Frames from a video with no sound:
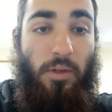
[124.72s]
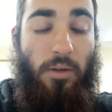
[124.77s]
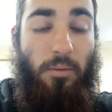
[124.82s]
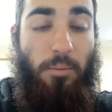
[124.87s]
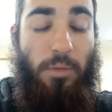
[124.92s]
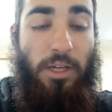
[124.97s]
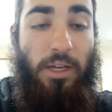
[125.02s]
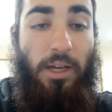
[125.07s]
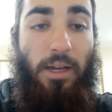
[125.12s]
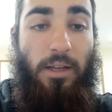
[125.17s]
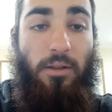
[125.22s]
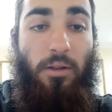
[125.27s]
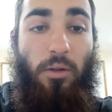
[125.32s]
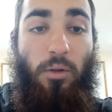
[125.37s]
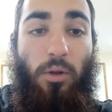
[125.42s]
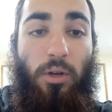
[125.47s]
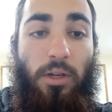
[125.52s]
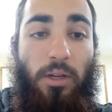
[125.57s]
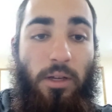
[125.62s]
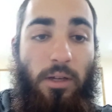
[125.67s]
began
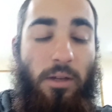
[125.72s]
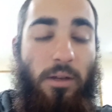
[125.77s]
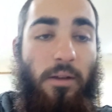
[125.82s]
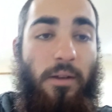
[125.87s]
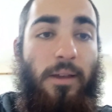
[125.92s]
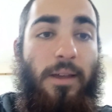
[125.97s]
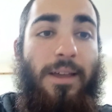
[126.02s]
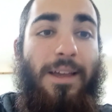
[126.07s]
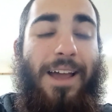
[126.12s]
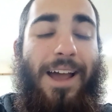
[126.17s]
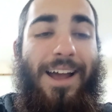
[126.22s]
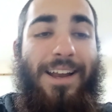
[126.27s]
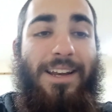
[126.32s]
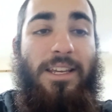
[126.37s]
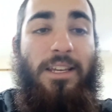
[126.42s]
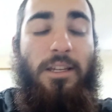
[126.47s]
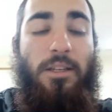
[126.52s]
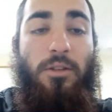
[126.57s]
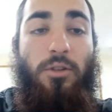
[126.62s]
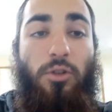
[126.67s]
looking, and
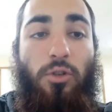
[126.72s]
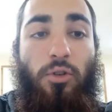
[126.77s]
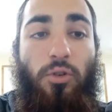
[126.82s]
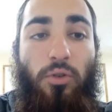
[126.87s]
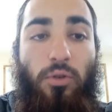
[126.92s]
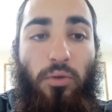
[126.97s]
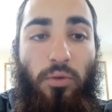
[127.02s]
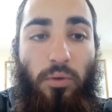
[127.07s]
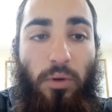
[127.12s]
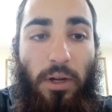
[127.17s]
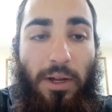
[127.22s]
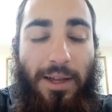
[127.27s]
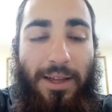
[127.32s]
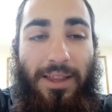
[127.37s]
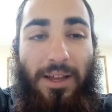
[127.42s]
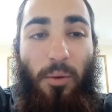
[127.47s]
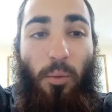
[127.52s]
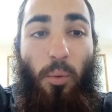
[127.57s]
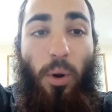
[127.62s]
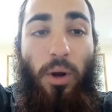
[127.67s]
he knew
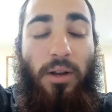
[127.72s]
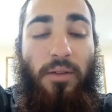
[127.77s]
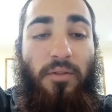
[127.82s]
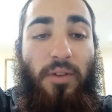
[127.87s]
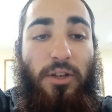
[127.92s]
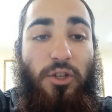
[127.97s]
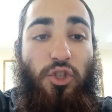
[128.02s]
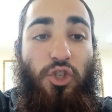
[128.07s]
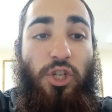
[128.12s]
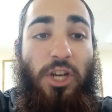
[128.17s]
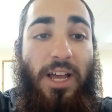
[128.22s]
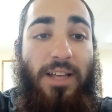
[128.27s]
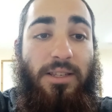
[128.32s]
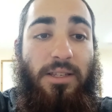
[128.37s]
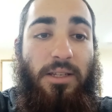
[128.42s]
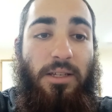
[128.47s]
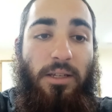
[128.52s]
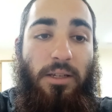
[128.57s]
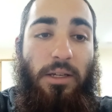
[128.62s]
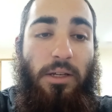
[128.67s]
that one of
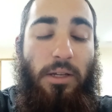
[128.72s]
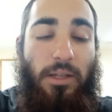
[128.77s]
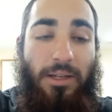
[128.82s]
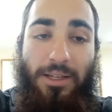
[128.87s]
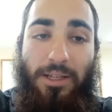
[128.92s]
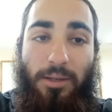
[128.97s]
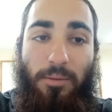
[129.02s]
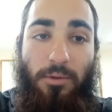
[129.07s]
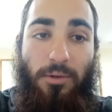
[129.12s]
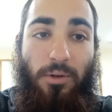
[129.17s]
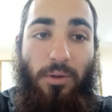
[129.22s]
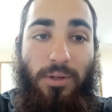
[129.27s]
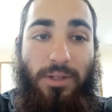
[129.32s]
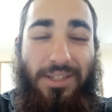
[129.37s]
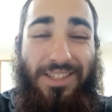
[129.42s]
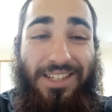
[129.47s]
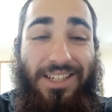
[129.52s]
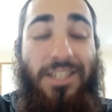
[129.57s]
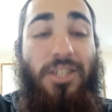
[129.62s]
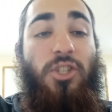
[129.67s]
Jesse, in Hebrew known
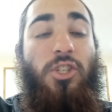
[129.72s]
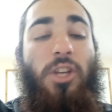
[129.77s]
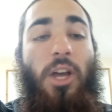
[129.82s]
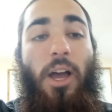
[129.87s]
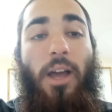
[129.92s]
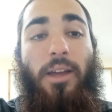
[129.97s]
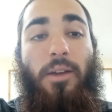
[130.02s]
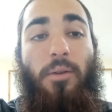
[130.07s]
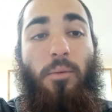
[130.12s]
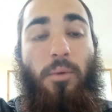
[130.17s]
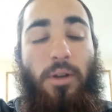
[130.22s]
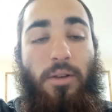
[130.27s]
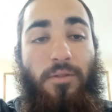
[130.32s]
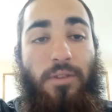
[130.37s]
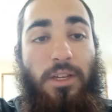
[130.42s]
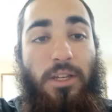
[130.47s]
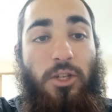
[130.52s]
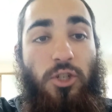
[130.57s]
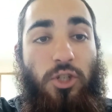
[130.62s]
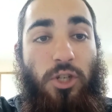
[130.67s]
as Ishai, one of
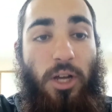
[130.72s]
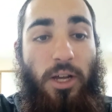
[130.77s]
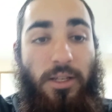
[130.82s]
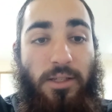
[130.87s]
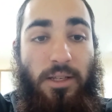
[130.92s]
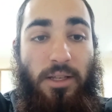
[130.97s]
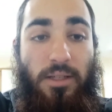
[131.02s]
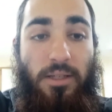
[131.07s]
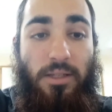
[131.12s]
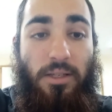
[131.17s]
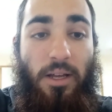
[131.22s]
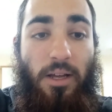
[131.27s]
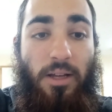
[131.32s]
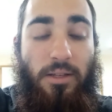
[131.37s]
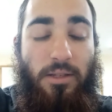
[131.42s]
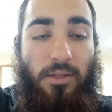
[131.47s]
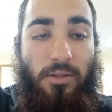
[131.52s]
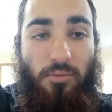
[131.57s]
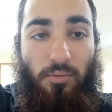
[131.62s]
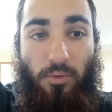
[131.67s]
Ishai's
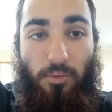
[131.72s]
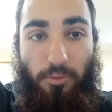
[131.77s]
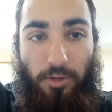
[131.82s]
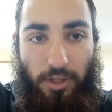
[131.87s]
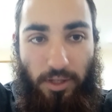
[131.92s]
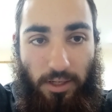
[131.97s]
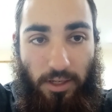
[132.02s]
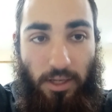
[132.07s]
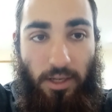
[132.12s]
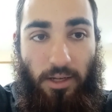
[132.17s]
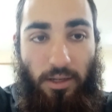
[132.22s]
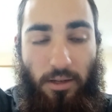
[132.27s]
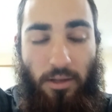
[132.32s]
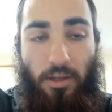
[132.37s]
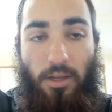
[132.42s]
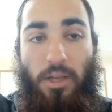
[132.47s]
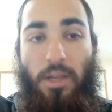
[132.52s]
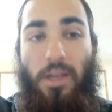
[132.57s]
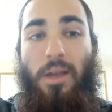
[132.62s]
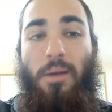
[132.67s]
sons will be the king.
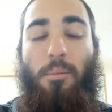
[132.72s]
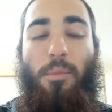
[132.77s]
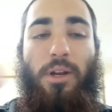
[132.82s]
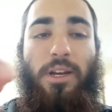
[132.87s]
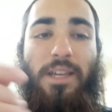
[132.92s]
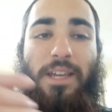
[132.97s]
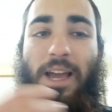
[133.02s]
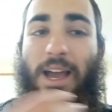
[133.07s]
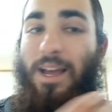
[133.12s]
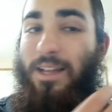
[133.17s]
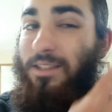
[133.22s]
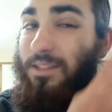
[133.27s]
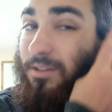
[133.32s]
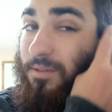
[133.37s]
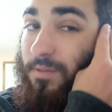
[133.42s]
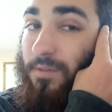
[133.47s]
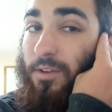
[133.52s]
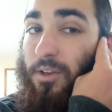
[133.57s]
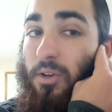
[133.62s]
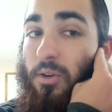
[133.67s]
But he had to
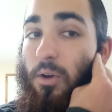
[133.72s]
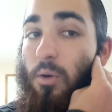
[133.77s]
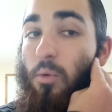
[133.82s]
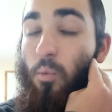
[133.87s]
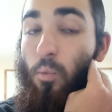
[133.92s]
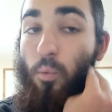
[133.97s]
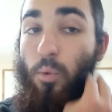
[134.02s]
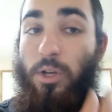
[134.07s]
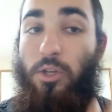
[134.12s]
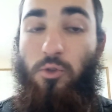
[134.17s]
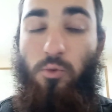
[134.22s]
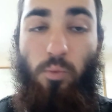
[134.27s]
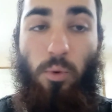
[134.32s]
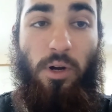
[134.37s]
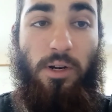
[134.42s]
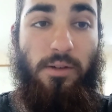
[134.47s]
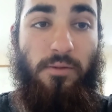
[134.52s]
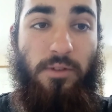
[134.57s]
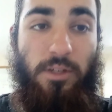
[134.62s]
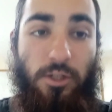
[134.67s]
figure out which
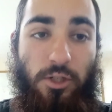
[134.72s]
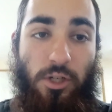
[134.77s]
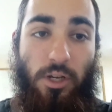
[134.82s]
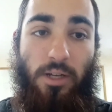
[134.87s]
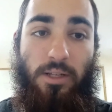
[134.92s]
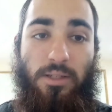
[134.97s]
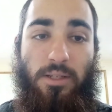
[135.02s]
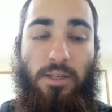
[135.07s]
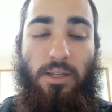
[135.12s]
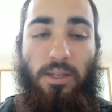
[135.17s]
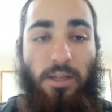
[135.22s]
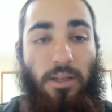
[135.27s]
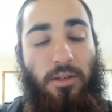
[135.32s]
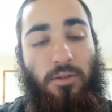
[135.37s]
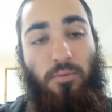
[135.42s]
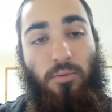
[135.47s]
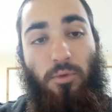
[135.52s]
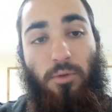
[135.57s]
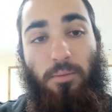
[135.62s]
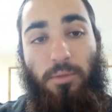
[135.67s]
one of Ishai's
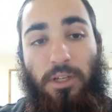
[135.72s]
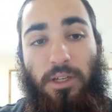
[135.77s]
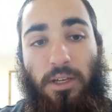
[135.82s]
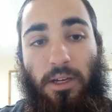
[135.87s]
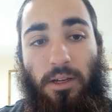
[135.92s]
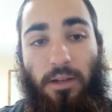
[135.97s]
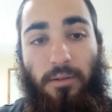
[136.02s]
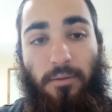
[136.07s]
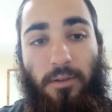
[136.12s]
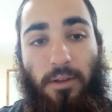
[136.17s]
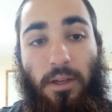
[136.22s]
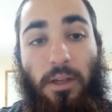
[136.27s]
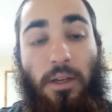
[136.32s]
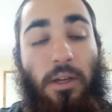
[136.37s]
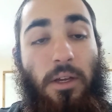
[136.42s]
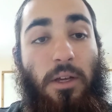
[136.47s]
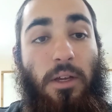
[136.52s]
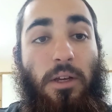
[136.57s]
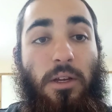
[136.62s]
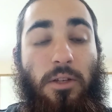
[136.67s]
kings will be king.
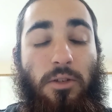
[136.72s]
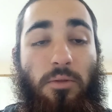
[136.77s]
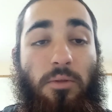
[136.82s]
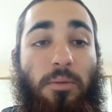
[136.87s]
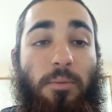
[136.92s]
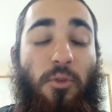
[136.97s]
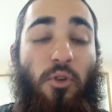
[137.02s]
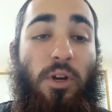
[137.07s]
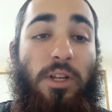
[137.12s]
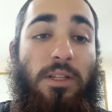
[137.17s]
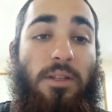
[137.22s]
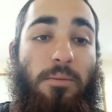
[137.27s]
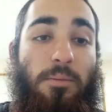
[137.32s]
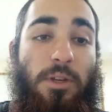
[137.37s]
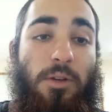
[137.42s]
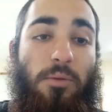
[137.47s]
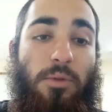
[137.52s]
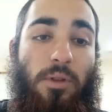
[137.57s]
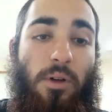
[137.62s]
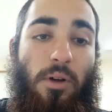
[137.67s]
So he went to
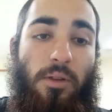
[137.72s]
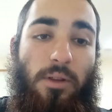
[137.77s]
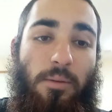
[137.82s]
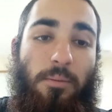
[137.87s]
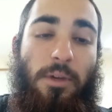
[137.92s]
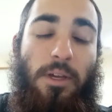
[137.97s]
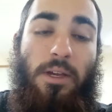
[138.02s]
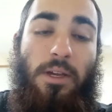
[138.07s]
meet with all of them.